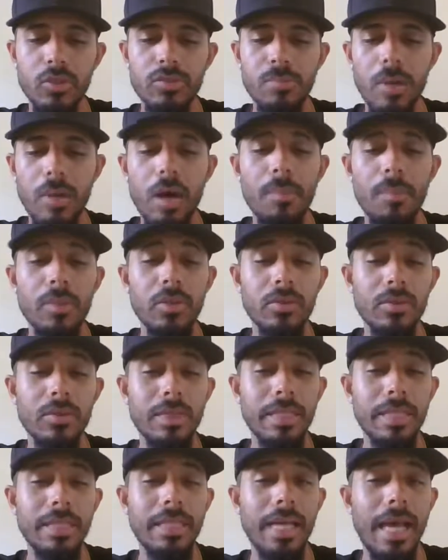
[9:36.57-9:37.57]
popular
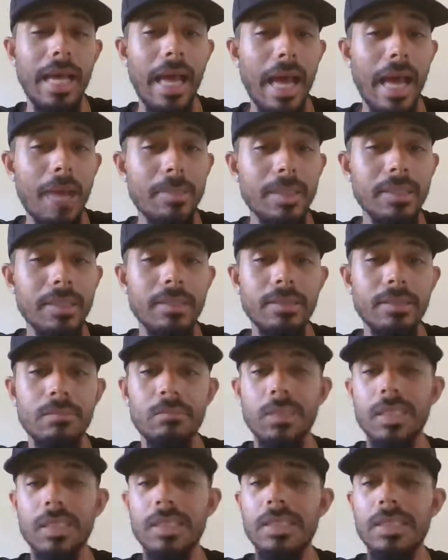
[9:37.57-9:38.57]
thing that happens,
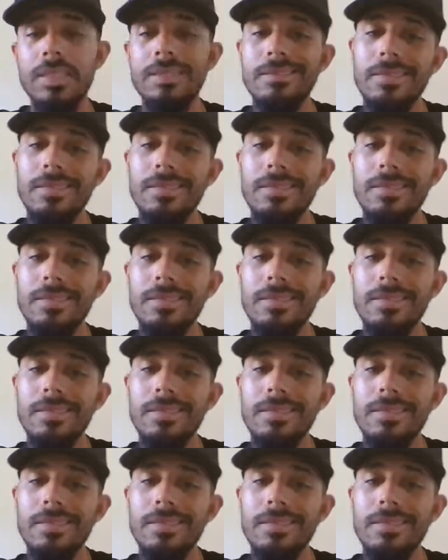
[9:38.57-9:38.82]
but